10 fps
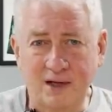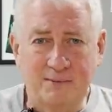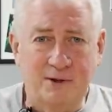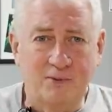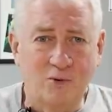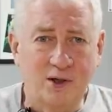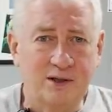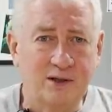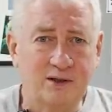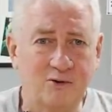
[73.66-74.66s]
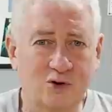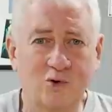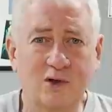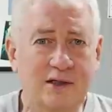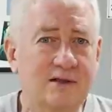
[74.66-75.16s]
I remember one year there were
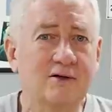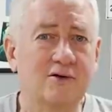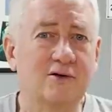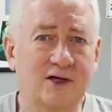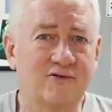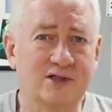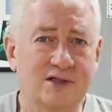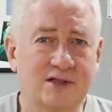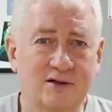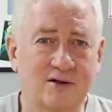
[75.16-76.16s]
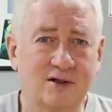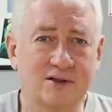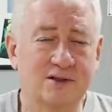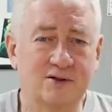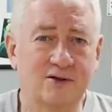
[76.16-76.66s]
22 F-16
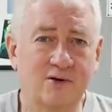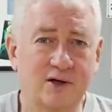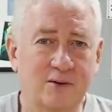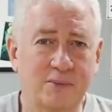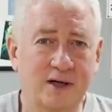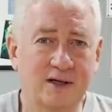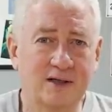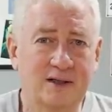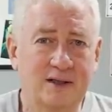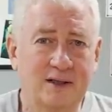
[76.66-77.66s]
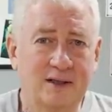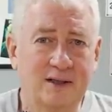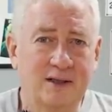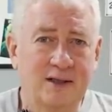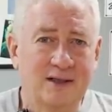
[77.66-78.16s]
losses due to ground impact.
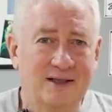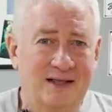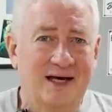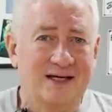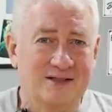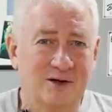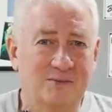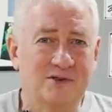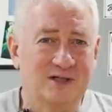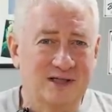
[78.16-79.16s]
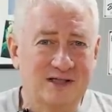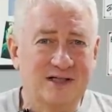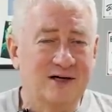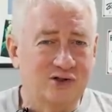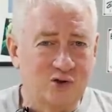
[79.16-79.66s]
That is almost an
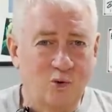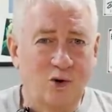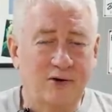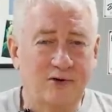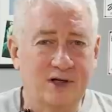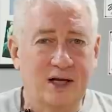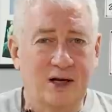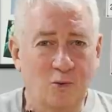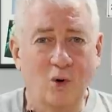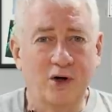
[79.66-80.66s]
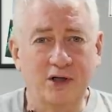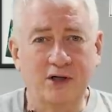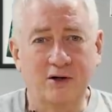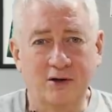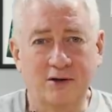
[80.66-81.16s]
entire squadron in one
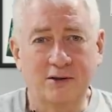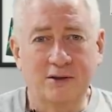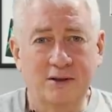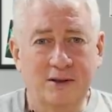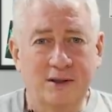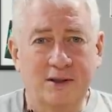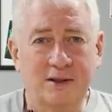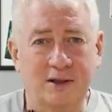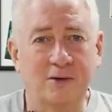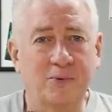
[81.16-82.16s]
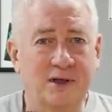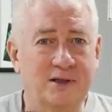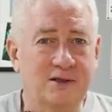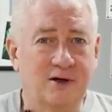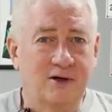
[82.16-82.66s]
year. The
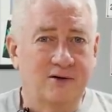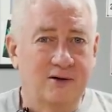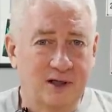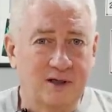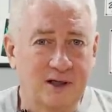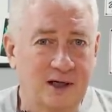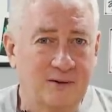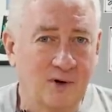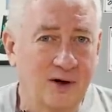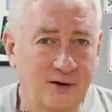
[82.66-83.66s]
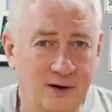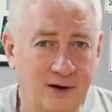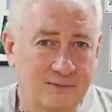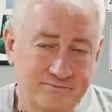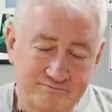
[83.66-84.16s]
airplanes garnered the nickname Lawn
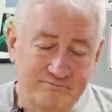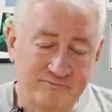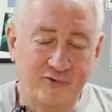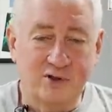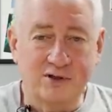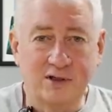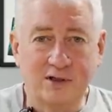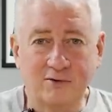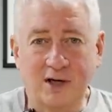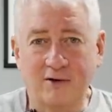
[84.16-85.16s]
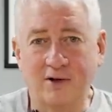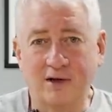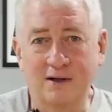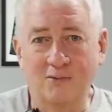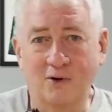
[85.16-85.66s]
Dart. Fortunately, don't have
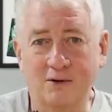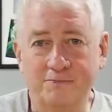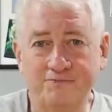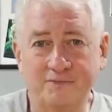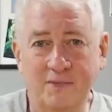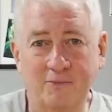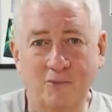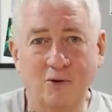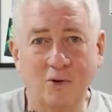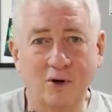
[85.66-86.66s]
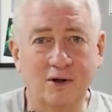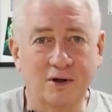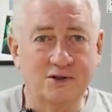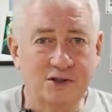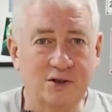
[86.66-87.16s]
that anymore. More work
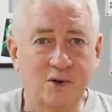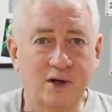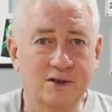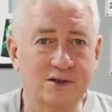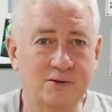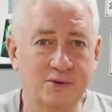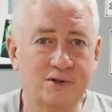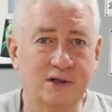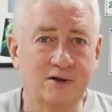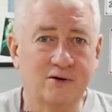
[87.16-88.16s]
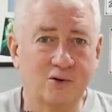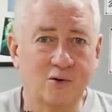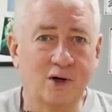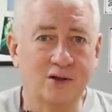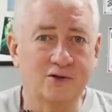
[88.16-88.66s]
on G-awareness in particular
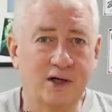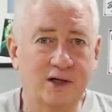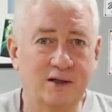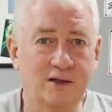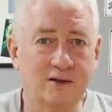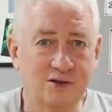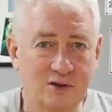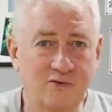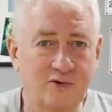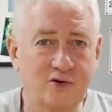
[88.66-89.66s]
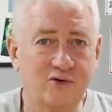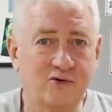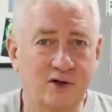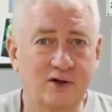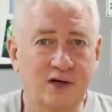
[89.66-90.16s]
required training in a centrifuge
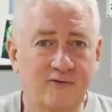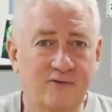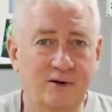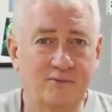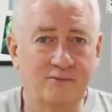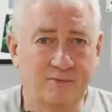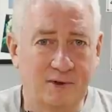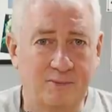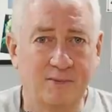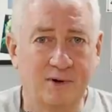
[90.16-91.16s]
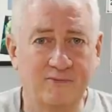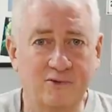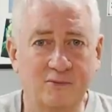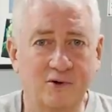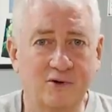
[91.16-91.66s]
for aircraft capable of
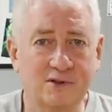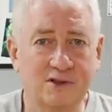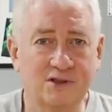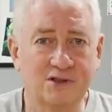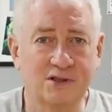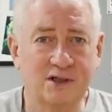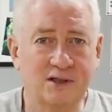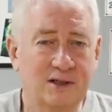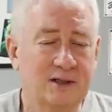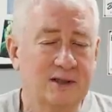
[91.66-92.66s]
doing more than 6G.